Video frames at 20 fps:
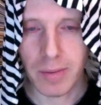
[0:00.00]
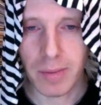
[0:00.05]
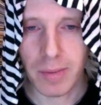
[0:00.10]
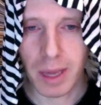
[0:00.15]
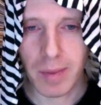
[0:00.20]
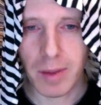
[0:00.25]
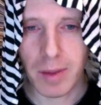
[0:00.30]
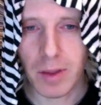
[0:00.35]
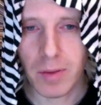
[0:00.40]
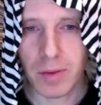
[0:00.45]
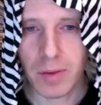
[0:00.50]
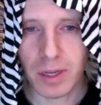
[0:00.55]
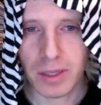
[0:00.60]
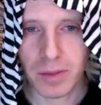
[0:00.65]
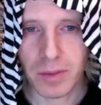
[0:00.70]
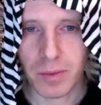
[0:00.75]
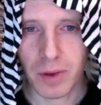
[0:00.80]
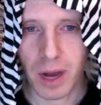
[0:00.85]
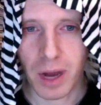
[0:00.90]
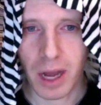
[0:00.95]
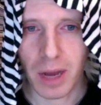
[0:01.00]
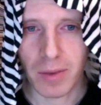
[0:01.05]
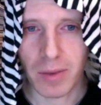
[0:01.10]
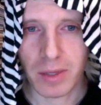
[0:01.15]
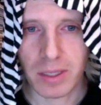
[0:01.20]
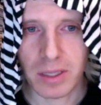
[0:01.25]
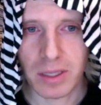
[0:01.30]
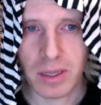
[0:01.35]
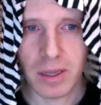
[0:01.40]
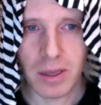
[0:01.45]
Maybe the reason why I
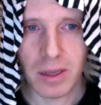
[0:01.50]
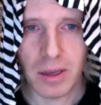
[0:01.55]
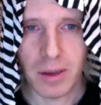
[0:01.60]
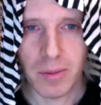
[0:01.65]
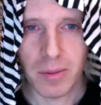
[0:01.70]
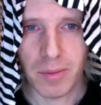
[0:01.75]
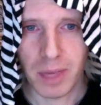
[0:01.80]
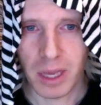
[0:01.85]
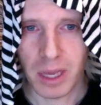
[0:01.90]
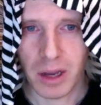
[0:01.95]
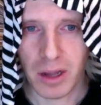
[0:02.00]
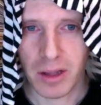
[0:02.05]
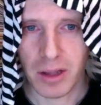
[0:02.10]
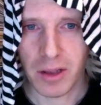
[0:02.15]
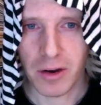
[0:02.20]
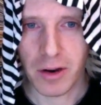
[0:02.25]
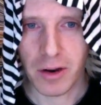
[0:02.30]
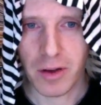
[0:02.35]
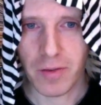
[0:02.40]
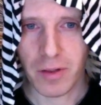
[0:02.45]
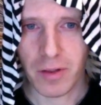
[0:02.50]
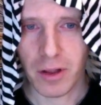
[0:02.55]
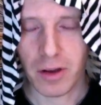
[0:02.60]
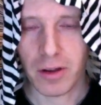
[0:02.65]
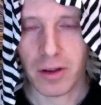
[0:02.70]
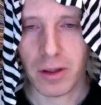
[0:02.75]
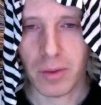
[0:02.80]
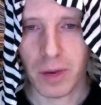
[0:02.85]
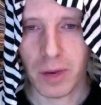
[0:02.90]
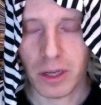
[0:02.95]
was being on the internet for longer
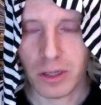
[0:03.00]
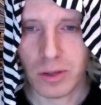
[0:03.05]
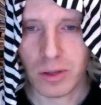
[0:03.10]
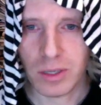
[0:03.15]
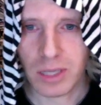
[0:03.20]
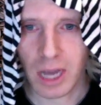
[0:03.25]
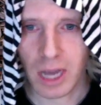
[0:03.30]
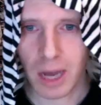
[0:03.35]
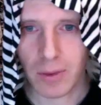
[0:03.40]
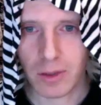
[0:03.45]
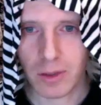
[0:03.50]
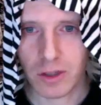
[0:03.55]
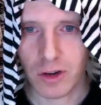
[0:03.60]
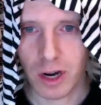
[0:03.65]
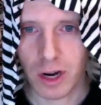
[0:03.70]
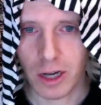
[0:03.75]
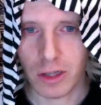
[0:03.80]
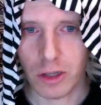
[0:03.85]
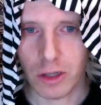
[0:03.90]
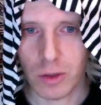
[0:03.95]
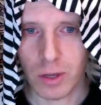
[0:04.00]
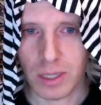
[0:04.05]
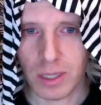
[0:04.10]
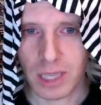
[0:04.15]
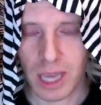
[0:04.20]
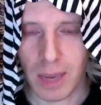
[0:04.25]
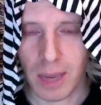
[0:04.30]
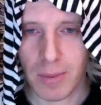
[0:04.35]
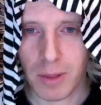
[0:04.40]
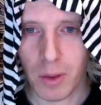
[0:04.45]
than I wanted to is I was trying to
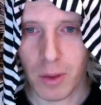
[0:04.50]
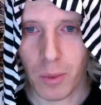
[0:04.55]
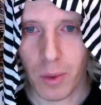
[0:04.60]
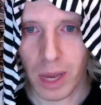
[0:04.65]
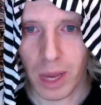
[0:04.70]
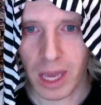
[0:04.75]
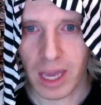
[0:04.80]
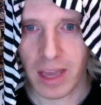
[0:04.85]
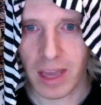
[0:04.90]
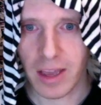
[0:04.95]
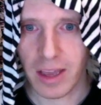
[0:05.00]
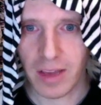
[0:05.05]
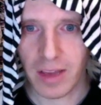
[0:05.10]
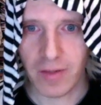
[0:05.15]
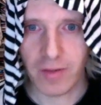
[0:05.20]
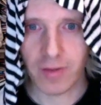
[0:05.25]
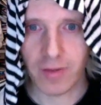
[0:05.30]
escape the wave.